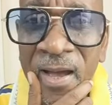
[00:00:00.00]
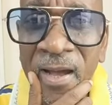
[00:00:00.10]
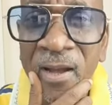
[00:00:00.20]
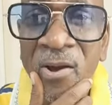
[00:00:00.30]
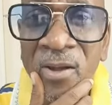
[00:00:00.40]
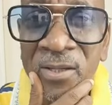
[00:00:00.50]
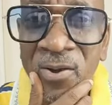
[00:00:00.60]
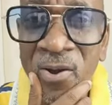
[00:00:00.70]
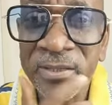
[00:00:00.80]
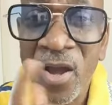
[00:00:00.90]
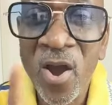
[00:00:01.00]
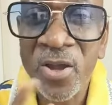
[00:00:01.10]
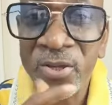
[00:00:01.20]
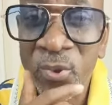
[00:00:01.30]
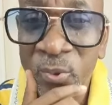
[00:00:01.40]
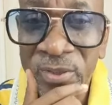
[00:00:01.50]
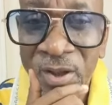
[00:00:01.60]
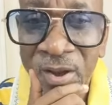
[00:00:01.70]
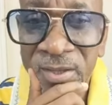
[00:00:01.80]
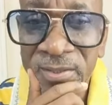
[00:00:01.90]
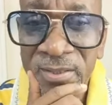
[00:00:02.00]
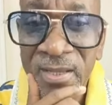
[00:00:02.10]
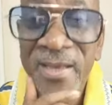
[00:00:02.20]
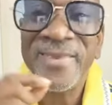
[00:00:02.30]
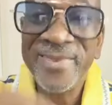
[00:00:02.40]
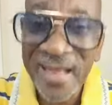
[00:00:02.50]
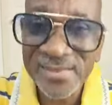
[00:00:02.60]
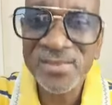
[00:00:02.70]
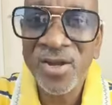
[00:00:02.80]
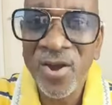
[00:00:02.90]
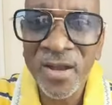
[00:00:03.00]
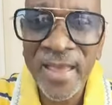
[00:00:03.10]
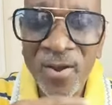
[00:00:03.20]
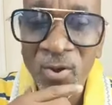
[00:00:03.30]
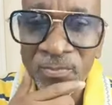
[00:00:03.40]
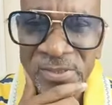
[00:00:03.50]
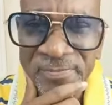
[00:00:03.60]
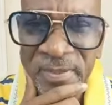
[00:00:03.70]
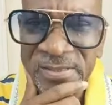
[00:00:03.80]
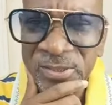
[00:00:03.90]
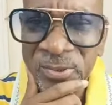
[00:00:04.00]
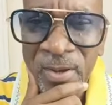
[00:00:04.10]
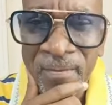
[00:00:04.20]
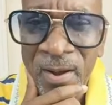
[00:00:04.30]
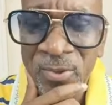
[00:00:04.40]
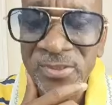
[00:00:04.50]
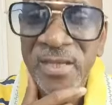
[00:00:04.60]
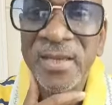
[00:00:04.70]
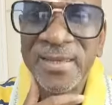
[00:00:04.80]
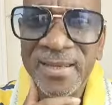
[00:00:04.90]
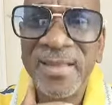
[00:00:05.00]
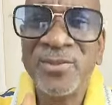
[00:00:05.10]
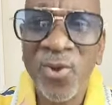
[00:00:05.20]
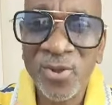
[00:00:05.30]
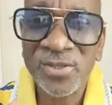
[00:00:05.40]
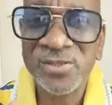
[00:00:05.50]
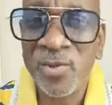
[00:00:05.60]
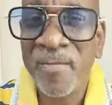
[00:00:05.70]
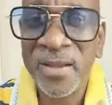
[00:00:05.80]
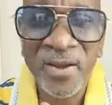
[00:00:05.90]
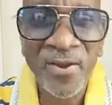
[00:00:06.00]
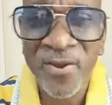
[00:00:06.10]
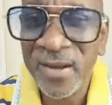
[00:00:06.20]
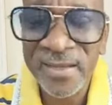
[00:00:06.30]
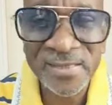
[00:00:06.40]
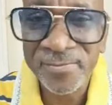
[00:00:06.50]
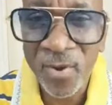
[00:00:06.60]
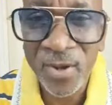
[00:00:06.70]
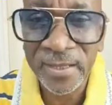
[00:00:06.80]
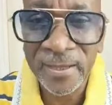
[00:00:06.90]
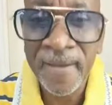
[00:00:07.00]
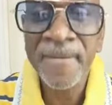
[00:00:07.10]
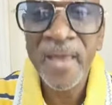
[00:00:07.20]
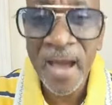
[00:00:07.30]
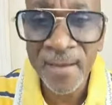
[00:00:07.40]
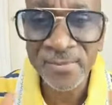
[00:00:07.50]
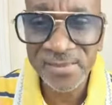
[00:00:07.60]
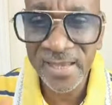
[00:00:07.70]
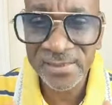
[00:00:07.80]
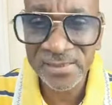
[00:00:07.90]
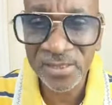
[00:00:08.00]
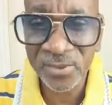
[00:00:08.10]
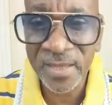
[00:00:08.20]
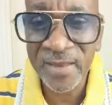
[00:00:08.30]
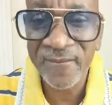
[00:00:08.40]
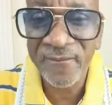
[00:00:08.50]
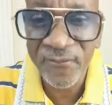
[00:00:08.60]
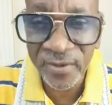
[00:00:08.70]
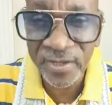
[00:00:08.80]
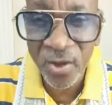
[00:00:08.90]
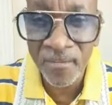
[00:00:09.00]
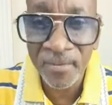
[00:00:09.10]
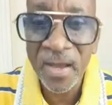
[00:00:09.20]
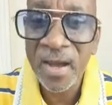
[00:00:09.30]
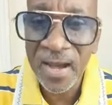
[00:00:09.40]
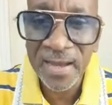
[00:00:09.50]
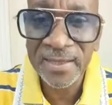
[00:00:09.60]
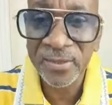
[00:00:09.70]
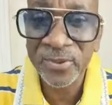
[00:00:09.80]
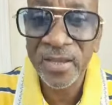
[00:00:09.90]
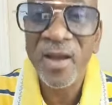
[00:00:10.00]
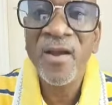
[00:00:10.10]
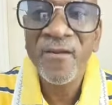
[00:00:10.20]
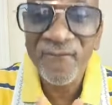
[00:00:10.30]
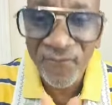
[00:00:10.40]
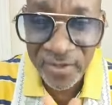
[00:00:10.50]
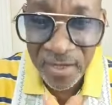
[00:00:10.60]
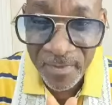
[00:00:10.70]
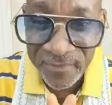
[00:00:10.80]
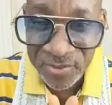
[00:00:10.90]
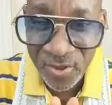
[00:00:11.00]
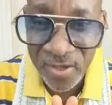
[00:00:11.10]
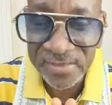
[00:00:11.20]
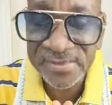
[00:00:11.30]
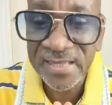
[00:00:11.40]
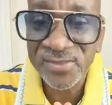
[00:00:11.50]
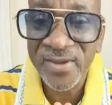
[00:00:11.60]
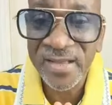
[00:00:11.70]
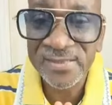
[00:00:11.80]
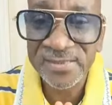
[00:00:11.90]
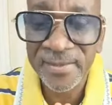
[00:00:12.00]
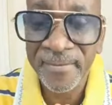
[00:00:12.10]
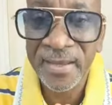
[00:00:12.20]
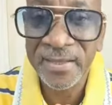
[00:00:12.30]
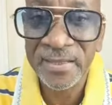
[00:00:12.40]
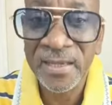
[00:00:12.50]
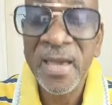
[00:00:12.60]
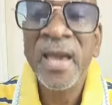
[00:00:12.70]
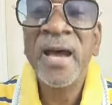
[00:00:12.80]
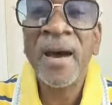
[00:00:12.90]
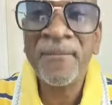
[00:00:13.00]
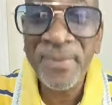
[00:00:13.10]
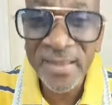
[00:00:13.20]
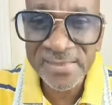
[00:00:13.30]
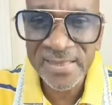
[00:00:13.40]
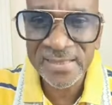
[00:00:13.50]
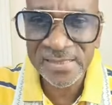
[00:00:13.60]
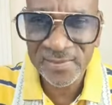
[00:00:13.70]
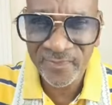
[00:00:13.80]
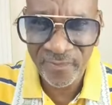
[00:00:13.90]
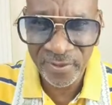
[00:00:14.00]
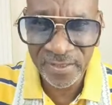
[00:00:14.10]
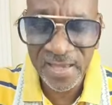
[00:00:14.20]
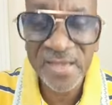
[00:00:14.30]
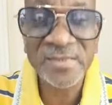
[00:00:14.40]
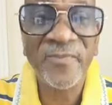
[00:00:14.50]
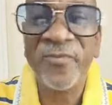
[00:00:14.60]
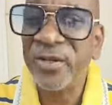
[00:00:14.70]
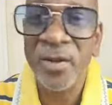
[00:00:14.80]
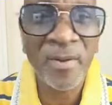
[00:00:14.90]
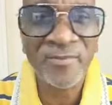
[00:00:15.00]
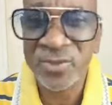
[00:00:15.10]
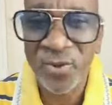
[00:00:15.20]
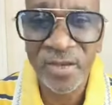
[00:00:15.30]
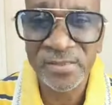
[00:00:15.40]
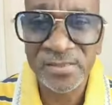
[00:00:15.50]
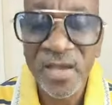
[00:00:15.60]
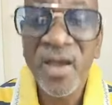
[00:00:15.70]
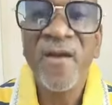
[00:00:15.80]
a God called the unknown God. That's the God I come to speak to you about. Can I talk to somebody early this morning? I'm saying to you that freedom, hallelujah, freedom of choice. That's right, Sister Melody. A place that is free has freedom of choice,